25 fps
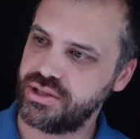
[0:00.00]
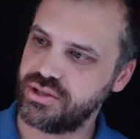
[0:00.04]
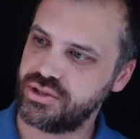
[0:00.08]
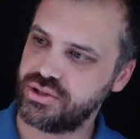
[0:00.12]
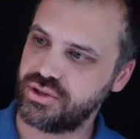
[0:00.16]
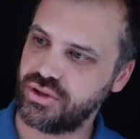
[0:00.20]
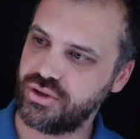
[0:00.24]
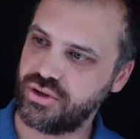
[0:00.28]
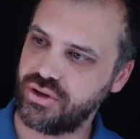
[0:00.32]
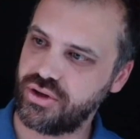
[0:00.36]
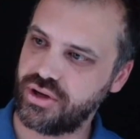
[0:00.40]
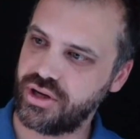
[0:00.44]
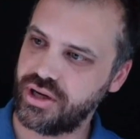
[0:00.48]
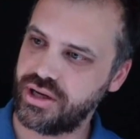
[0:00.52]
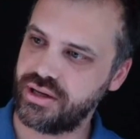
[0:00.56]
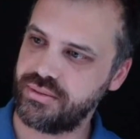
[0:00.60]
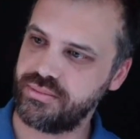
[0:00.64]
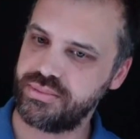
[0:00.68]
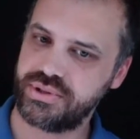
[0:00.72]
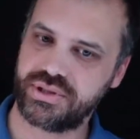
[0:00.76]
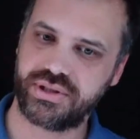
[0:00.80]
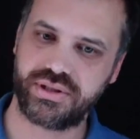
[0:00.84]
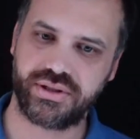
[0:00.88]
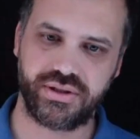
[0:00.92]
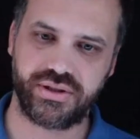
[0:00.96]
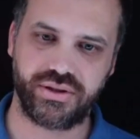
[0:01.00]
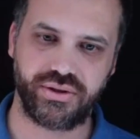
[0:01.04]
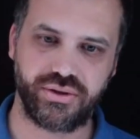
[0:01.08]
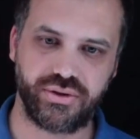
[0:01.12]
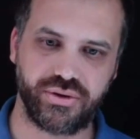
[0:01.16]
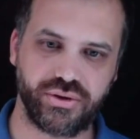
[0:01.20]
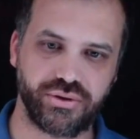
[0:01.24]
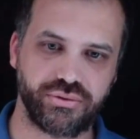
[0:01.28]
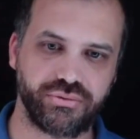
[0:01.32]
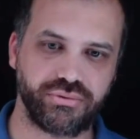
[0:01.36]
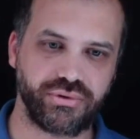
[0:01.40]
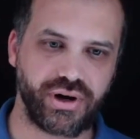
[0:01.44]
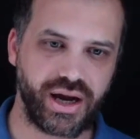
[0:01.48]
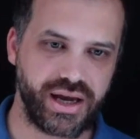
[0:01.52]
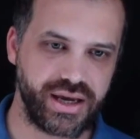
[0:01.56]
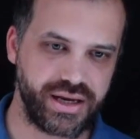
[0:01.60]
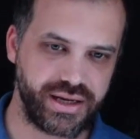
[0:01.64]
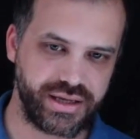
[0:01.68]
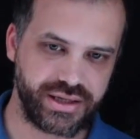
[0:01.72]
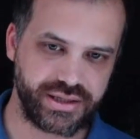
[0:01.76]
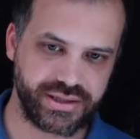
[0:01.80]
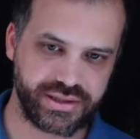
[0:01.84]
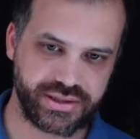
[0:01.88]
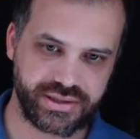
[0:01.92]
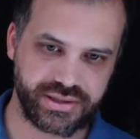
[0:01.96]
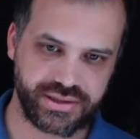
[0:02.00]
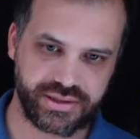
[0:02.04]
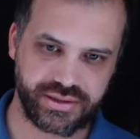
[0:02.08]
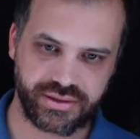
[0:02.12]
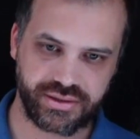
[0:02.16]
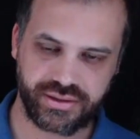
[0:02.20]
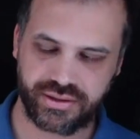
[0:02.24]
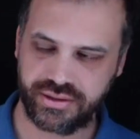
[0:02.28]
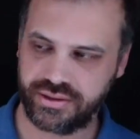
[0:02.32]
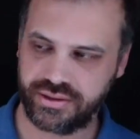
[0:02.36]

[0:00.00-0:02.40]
times the radius,